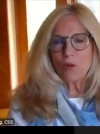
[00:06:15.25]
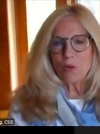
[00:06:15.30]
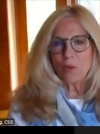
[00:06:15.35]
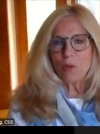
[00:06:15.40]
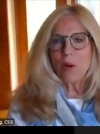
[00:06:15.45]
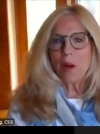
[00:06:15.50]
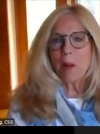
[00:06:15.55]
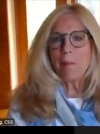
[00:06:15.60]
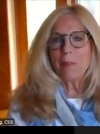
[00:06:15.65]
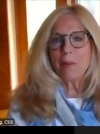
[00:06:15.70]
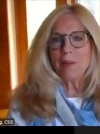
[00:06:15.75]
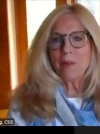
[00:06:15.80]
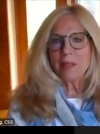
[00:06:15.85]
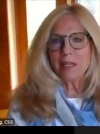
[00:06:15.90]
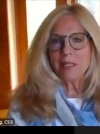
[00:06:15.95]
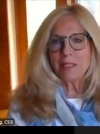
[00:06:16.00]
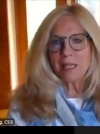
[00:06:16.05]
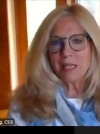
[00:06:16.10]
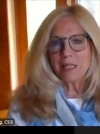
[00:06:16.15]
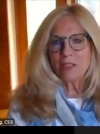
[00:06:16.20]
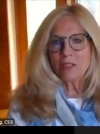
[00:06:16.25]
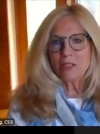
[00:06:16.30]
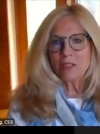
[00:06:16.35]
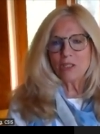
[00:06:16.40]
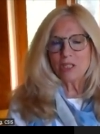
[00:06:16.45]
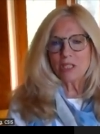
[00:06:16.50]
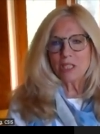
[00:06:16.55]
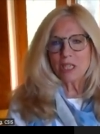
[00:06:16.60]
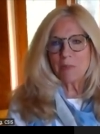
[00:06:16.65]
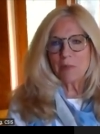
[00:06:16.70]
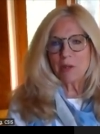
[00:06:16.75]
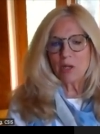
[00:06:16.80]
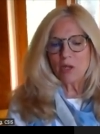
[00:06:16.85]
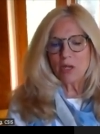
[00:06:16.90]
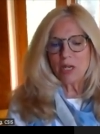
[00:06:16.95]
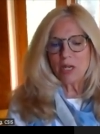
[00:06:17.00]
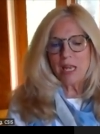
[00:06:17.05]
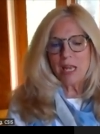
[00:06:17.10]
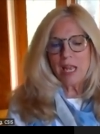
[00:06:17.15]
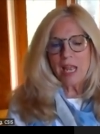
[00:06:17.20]
grew up in the intelligence
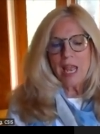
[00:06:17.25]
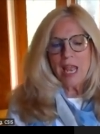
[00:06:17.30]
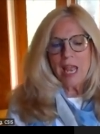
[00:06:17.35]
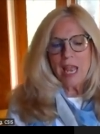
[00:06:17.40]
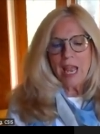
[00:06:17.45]
community.